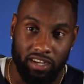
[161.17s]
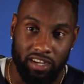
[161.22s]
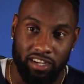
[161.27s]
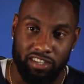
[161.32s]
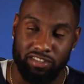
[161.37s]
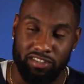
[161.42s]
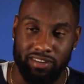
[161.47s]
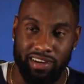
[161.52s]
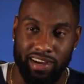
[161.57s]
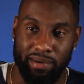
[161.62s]

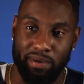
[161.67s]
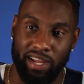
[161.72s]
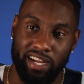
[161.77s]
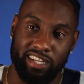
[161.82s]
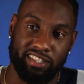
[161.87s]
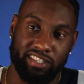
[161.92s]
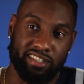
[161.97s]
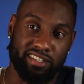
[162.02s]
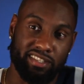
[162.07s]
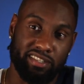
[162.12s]
So I'm not
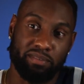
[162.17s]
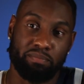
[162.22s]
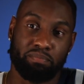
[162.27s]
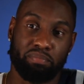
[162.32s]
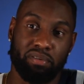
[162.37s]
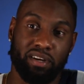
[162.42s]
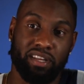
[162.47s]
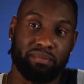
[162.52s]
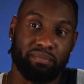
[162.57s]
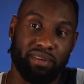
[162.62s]
just
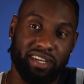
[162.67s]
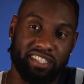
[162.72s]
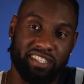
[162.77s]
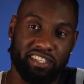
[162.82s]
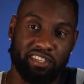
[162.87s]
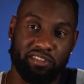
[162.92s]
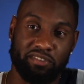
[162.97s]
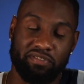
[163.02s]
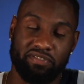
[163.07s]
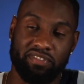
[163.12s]
putting
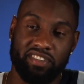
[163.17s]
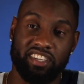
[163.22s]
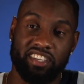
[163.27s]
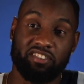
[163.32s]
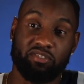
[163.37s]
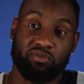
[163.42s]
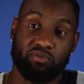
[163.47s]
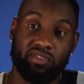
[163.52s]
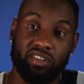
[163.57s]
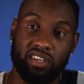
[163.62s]
myself
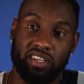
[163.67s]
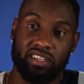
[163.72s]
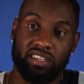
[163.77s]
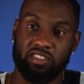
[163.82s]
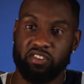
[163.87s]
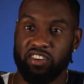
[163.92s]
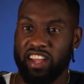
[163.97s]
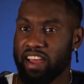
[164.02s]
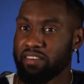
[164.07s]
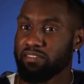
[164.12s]
into one. You
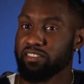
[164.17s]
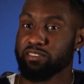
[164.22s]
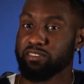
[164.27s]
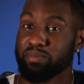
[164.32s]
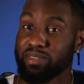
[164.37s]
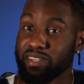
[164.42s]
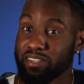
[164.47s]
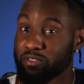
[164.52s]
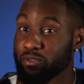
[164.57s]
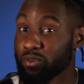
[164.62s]
can have a little
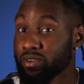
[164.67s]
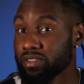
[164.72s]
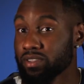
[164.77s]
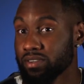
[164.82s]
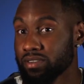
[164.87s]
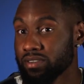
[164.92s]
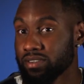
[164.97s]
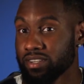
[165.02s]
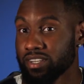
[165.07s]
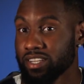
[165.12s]
bit of
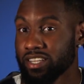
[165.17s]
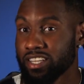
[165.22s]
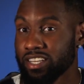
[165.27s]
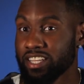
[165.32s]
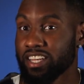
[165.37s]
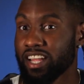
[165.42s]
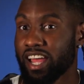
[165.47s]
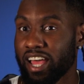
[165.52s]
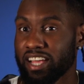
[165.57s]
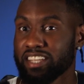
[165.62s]
thriller
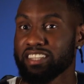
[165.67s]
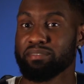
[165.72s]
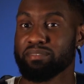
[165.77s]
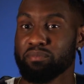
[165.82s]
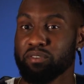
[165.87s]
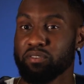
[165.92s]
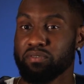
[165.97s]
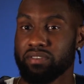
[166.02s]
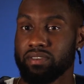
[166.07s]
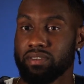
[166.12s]
in an action
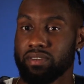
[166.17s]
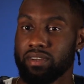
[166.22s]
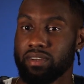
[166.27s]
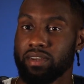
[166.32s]
movie.